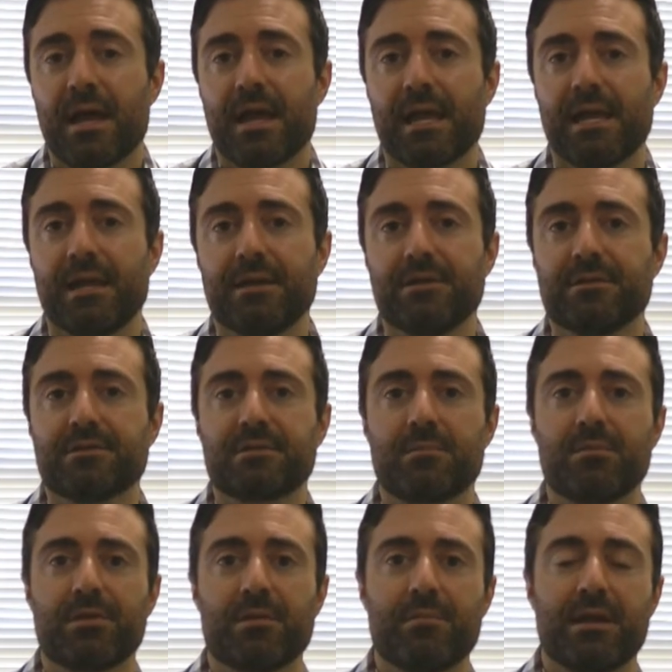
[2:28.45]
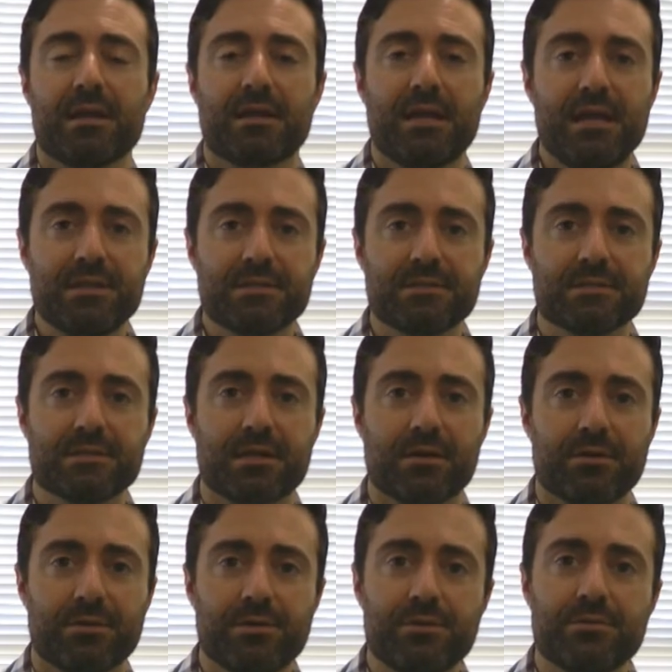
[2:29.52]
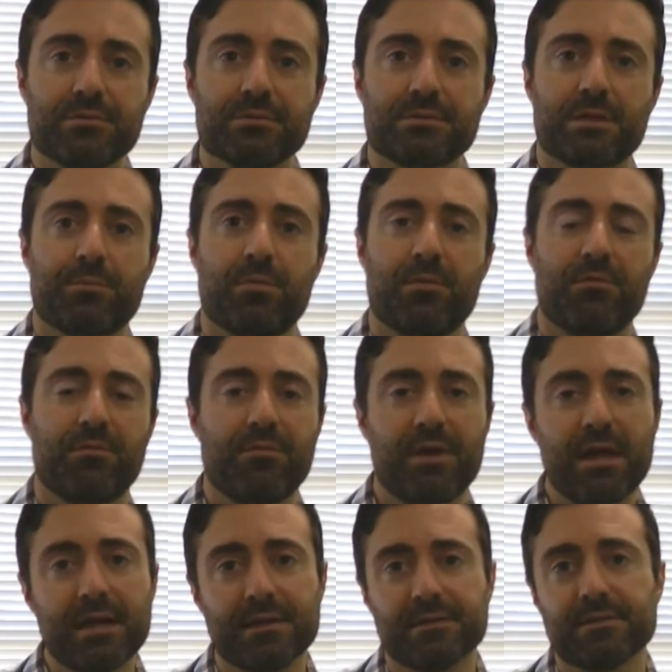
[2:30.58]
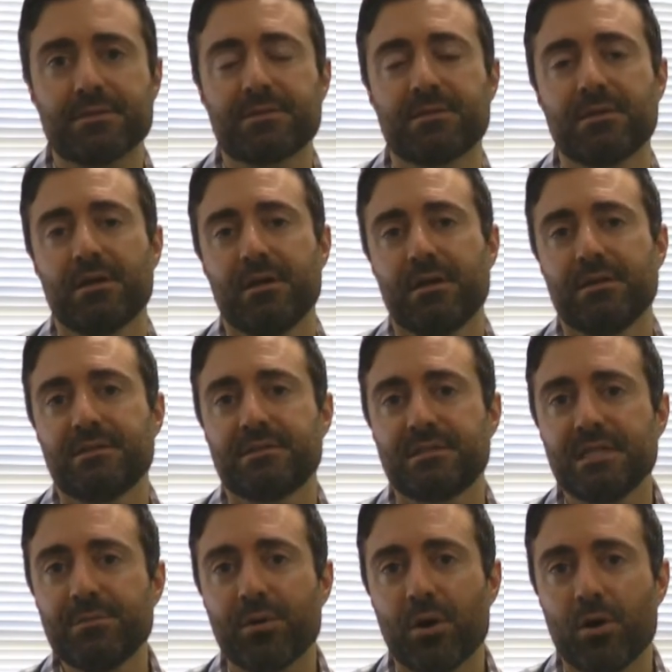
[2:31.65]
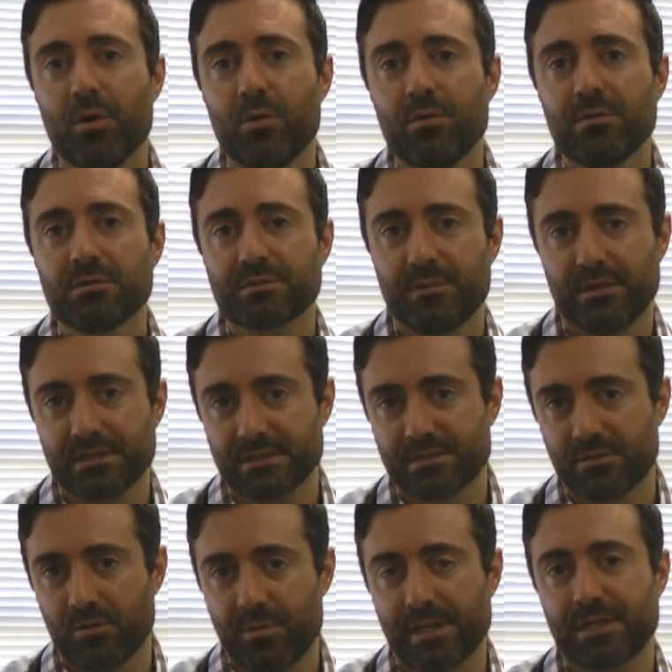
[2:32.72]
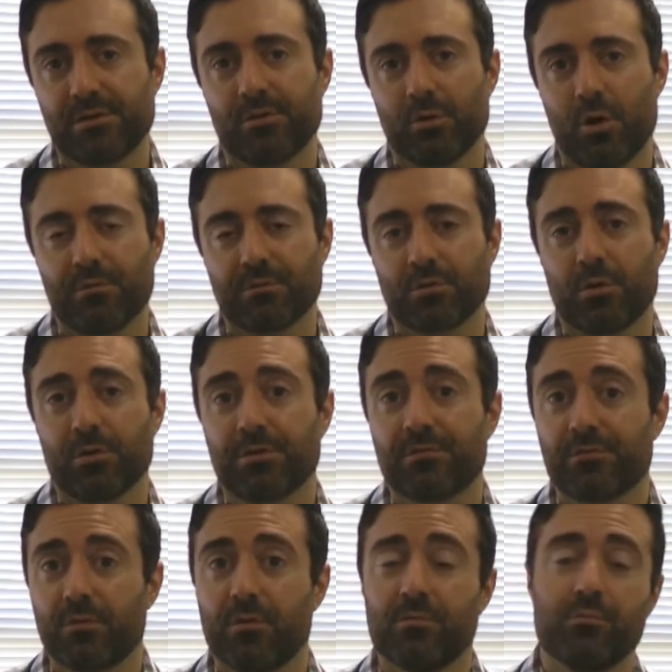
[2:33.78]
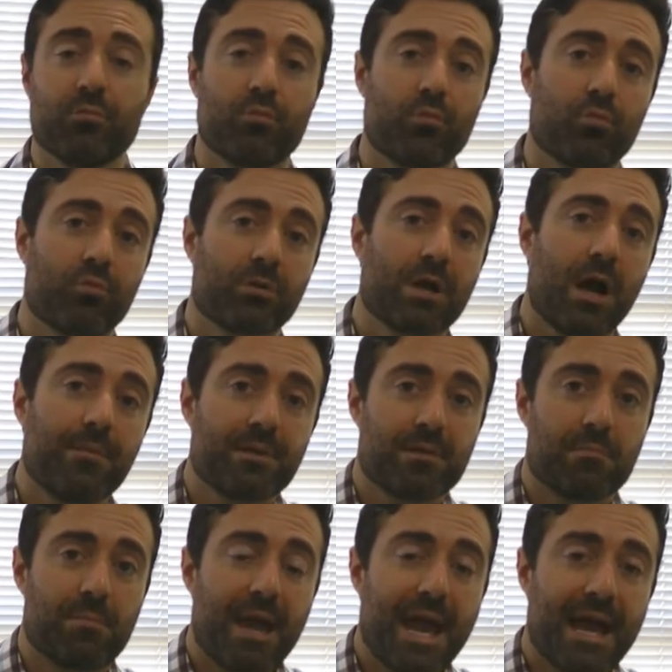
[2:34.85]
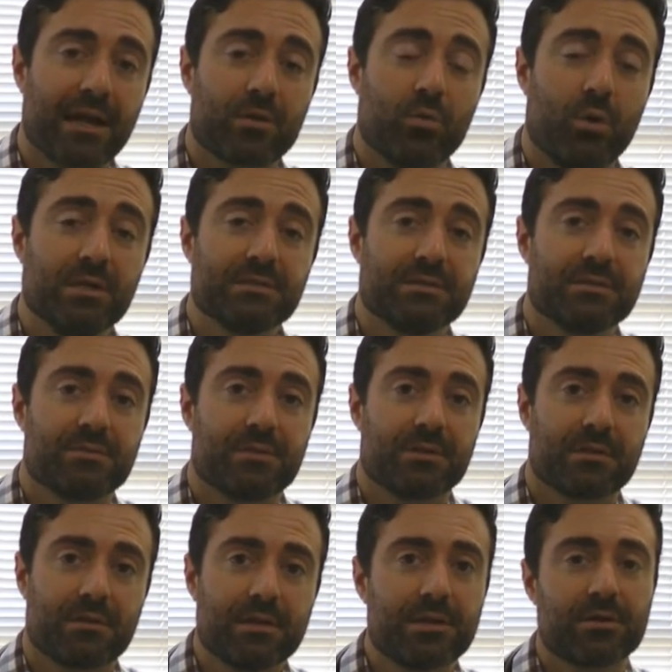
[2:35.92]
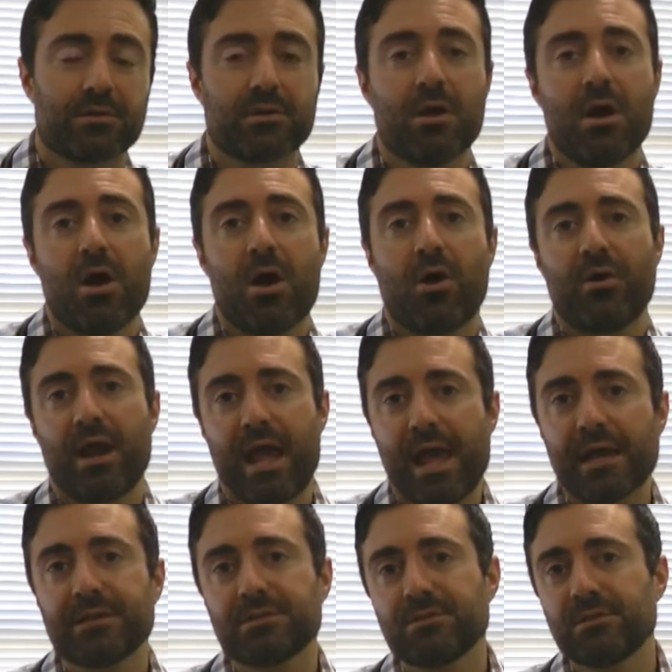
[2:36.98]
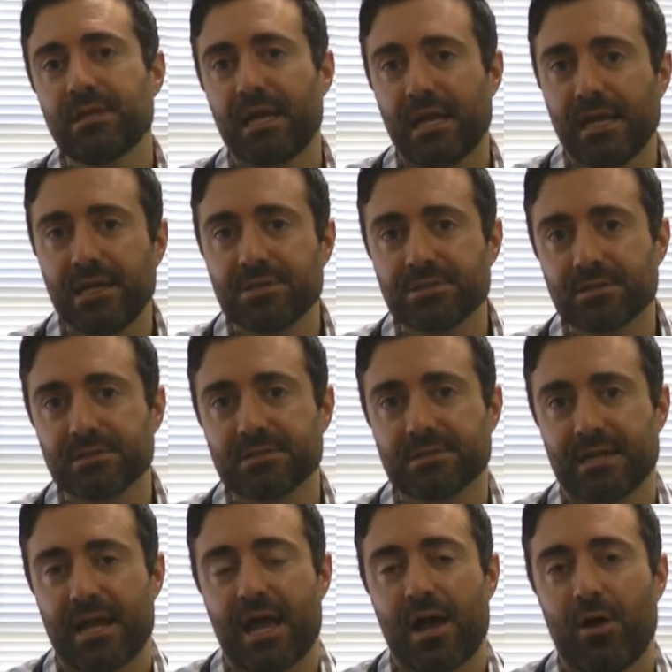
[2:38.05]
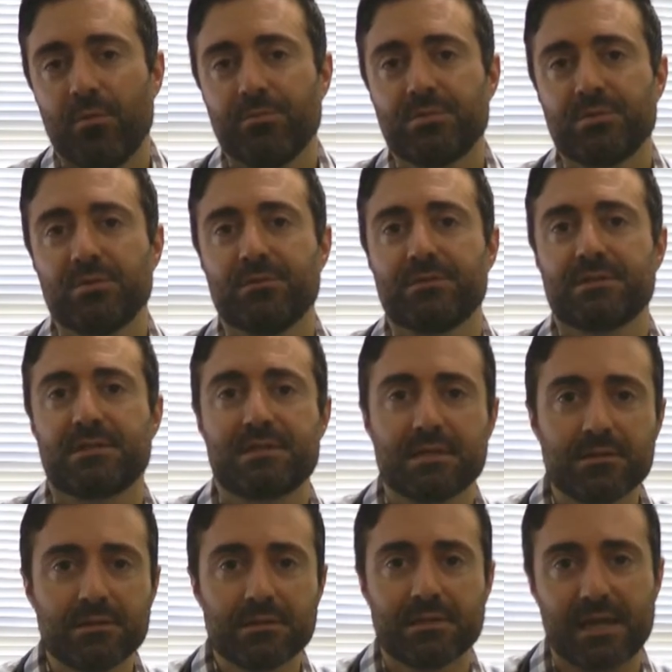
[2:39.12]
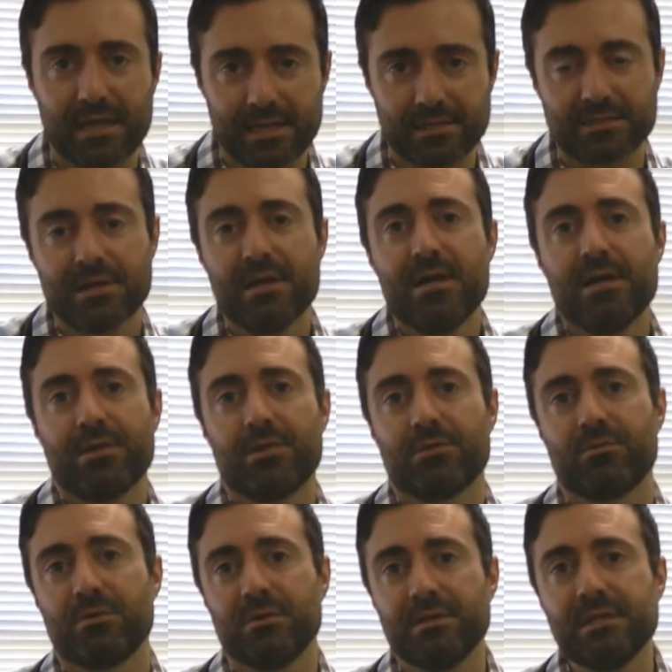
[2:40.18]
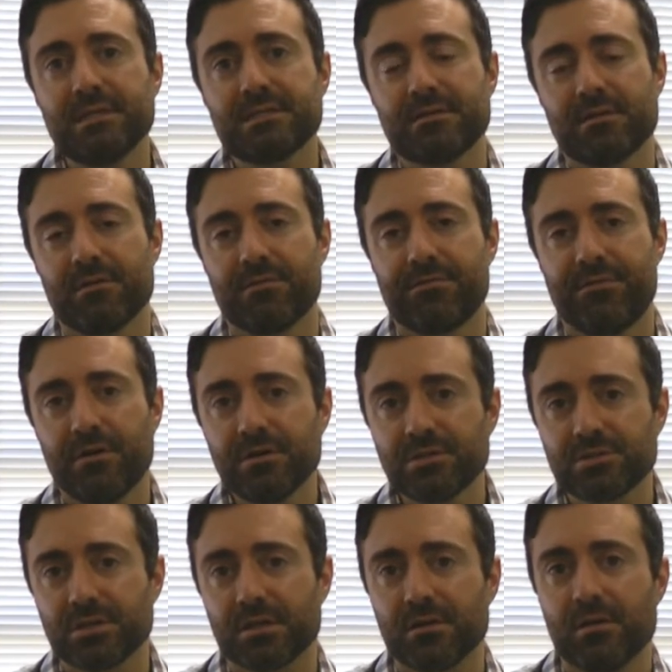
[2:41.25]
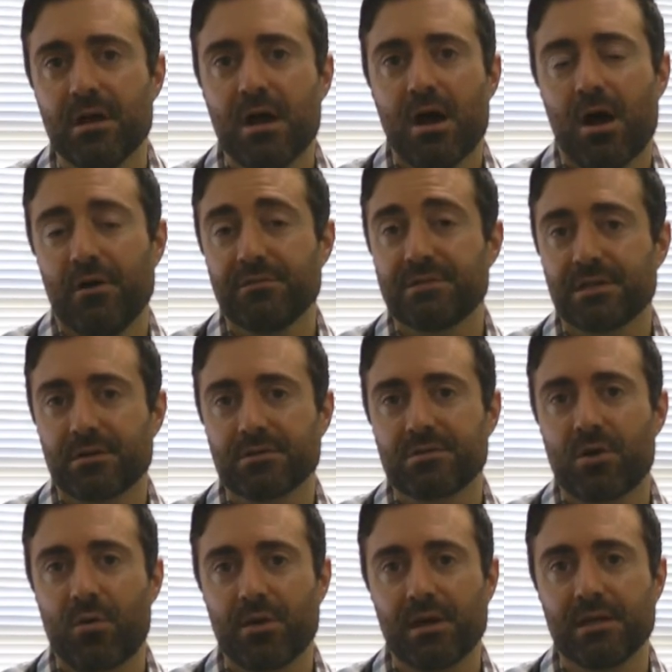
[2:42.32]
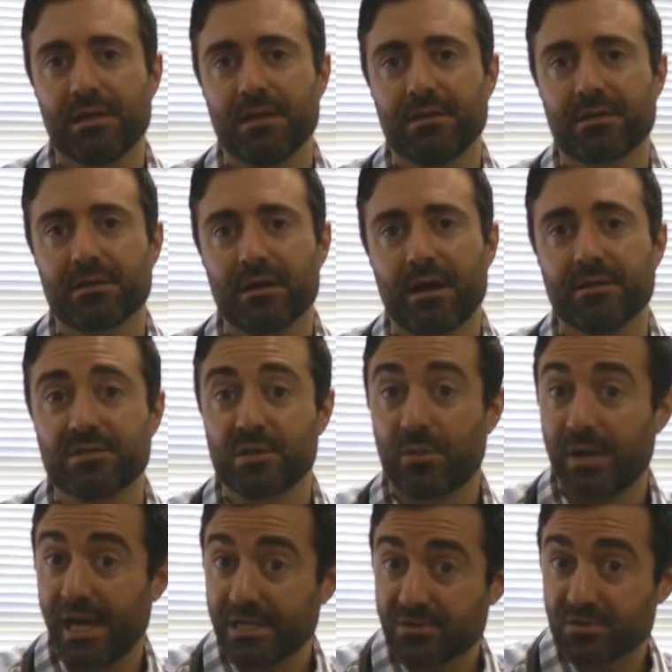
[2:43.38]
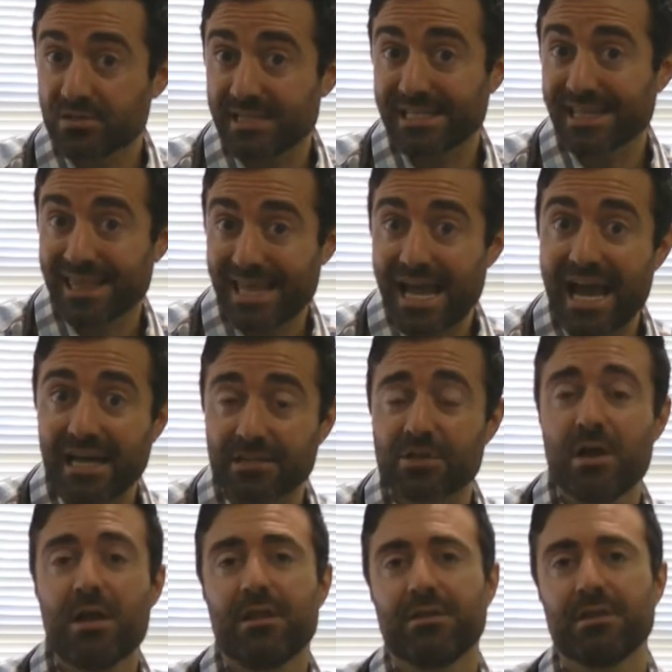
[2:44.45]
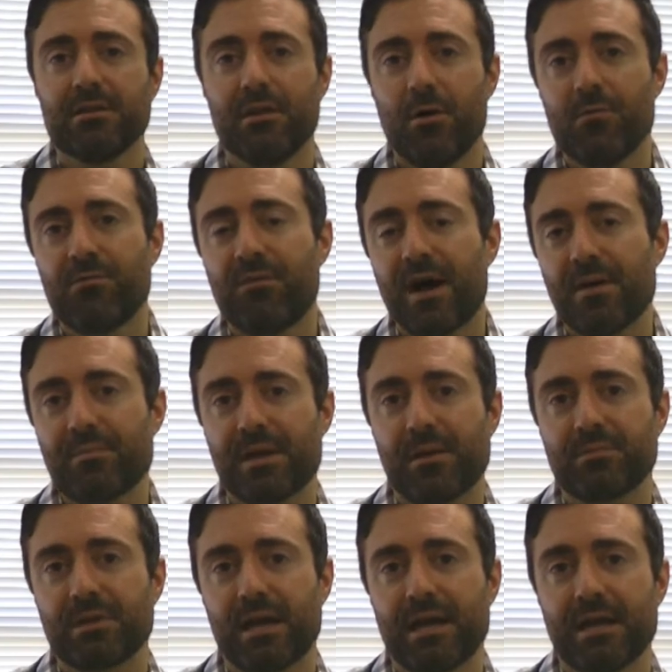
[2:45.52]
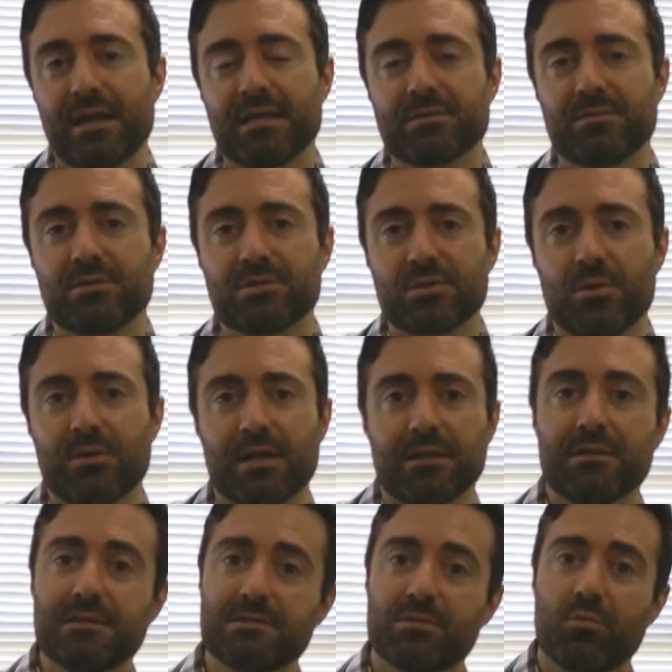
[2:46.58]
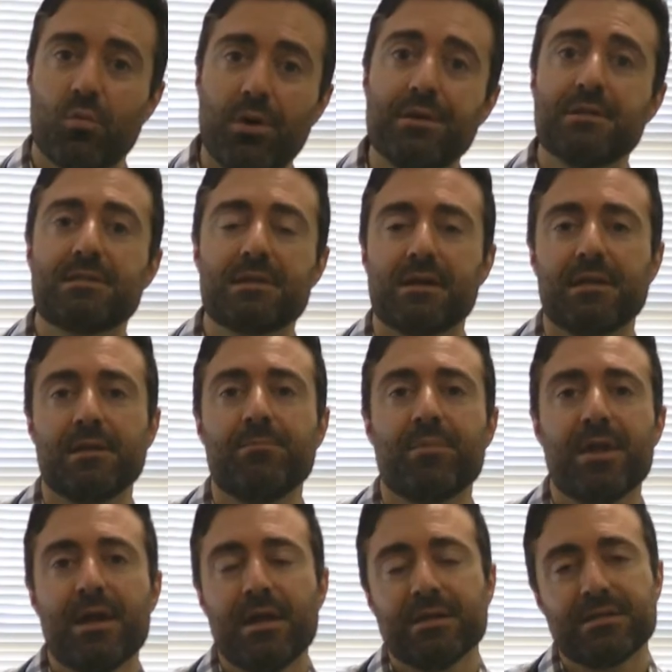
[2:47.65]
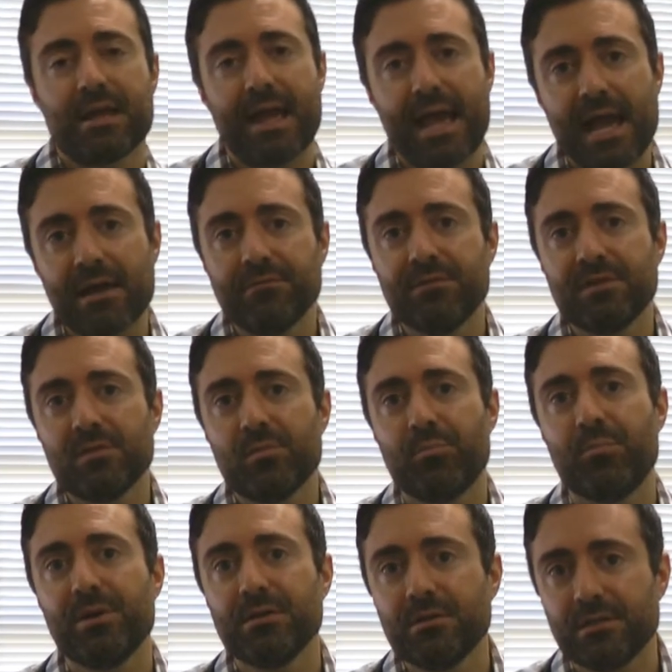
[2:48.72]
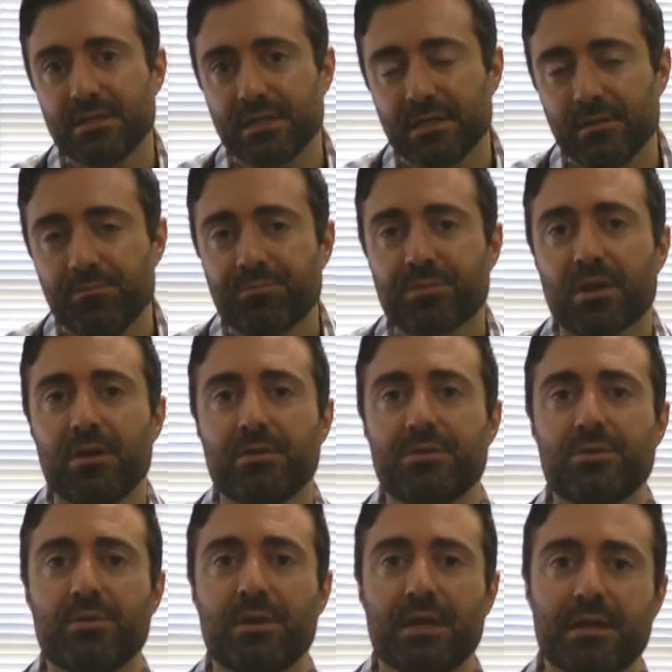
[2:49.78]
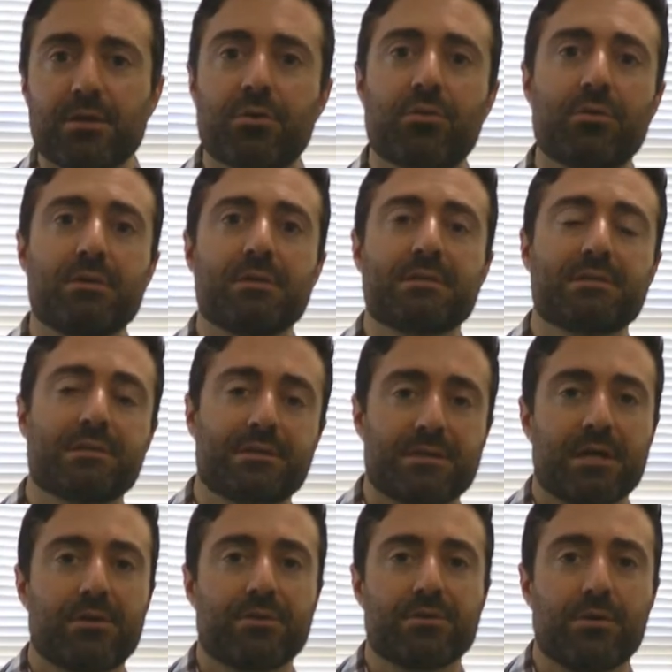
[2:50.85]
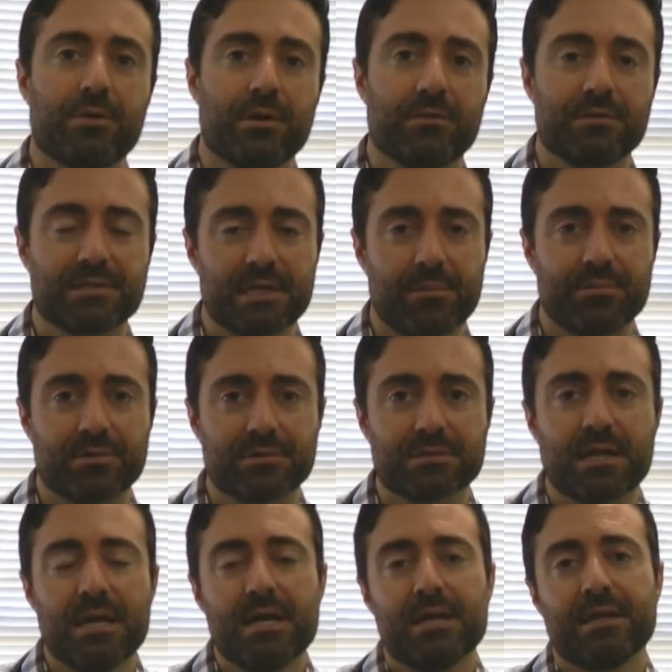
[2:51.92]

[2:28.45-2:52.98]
And some of the medications that are used to prevent SIBO, small intestinal bacterial overgrowth, from coming back once it's been cleared are actually agents that help to facilitate the release and the function of serotonin in the gut. So interesting that the low FODMAP diet has been shown, at least in one study, to have the ability to increase serotonin receptors.